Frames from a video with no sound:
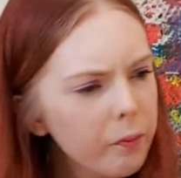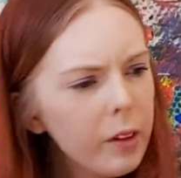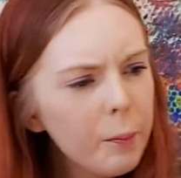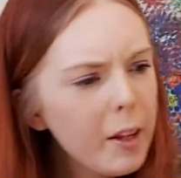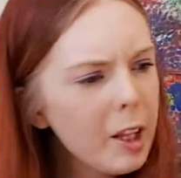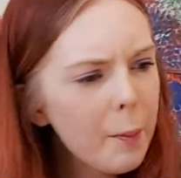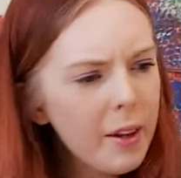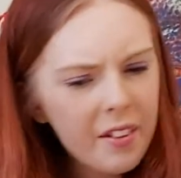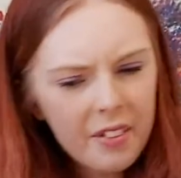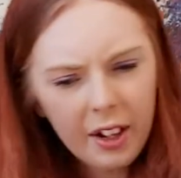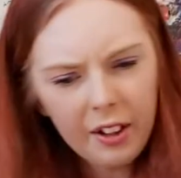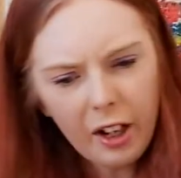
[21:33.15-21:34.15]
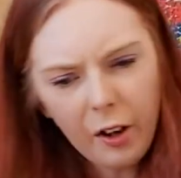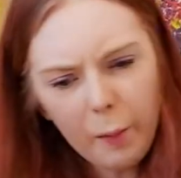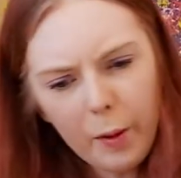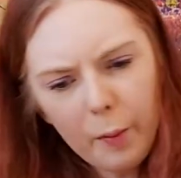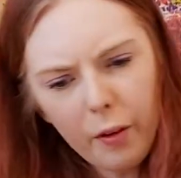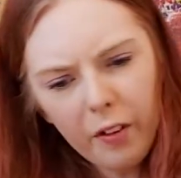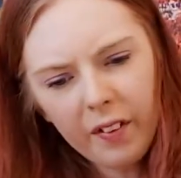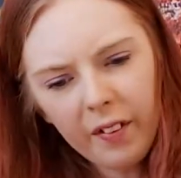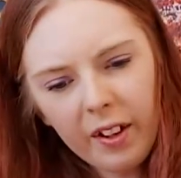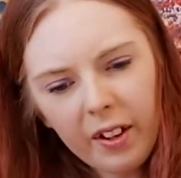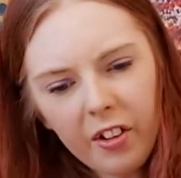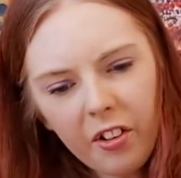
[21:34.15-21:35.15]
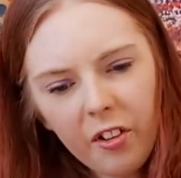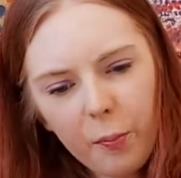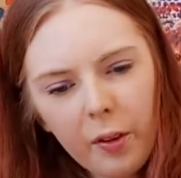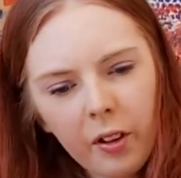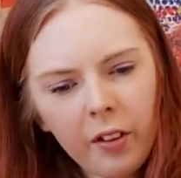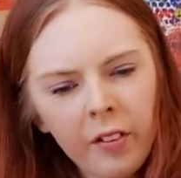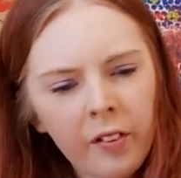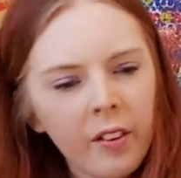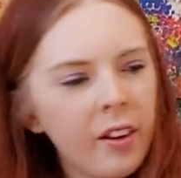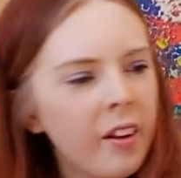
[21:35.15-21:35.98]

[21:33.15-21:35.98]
make the piece stand out a bit more, just because